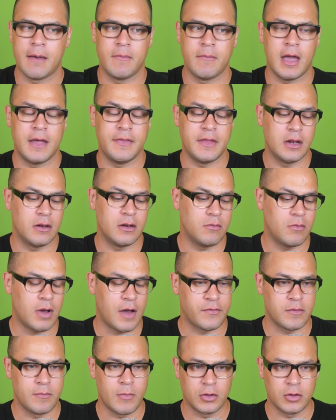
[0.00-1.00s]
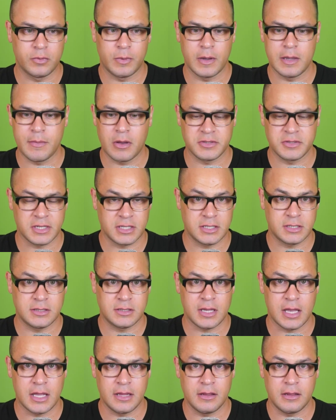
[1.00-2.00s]
And then after multiple emails,
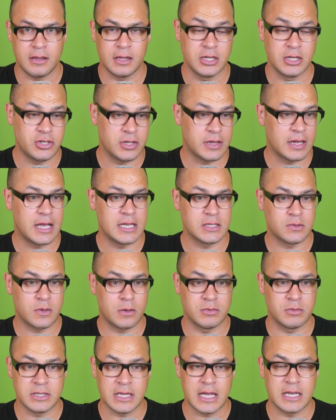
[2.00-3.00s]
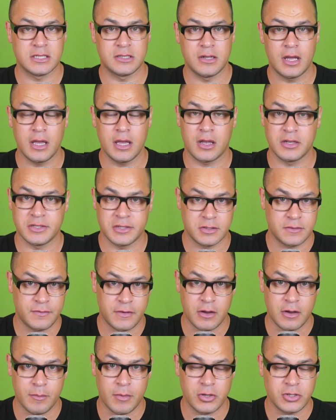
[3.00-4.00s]
and literally the last one was last night because I was
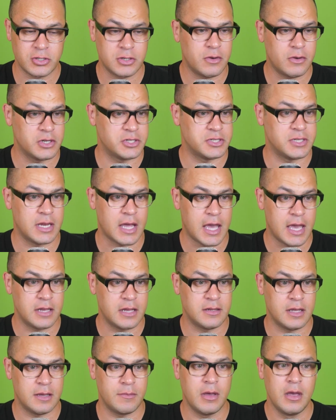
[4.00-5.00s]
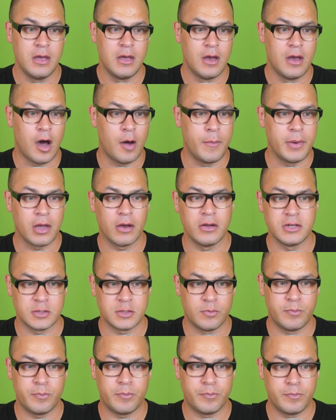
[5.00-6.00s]
very emotional, I just said, hey team, I'll be going to
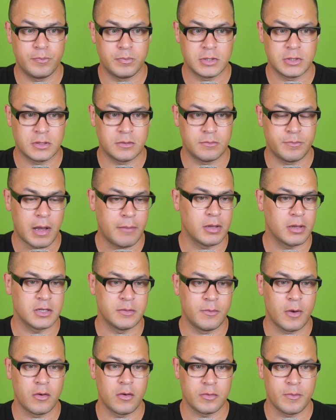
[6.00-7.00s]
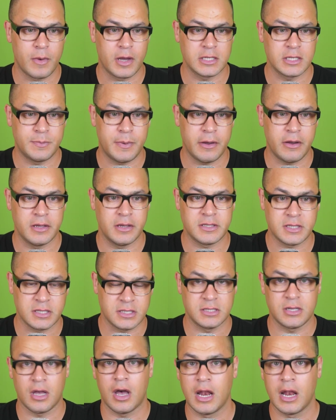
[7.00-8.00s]
public tomorrow with my experience. This
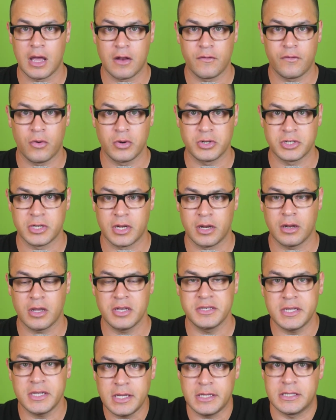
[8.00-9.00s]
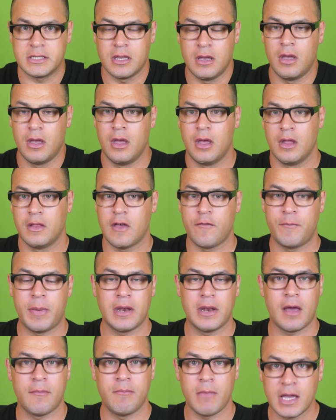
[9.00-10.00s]
is highly unfortunate, because it is. They've
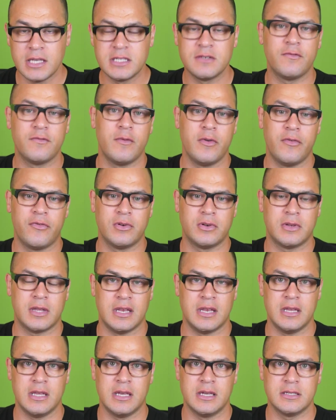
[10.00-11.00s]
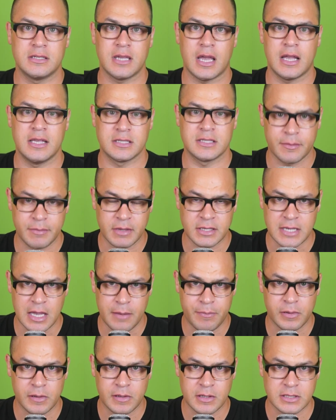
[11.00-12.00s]
been amazing for me for 10 years, and something's
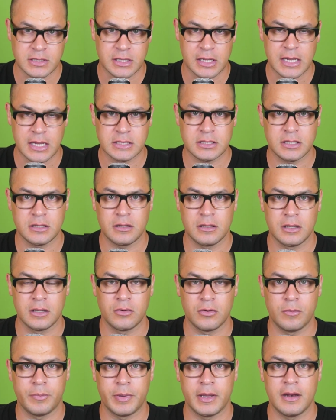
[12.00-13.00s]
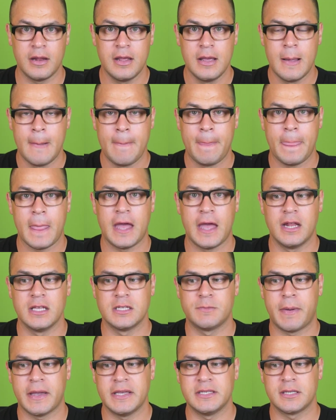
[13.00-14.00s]
happened this last little bit, and
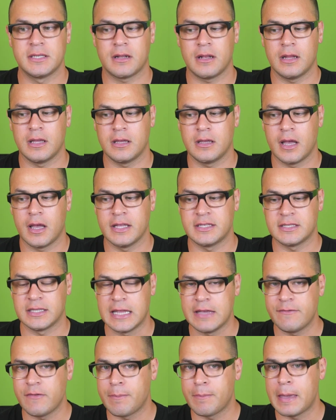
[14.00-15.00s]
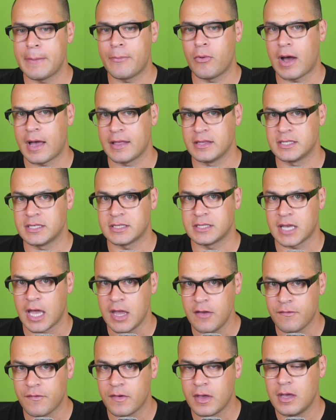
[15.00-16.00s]
it's leaving people
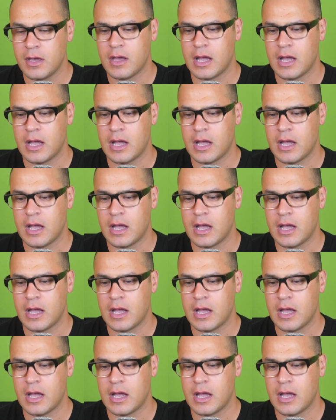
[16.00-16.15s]
unsafe.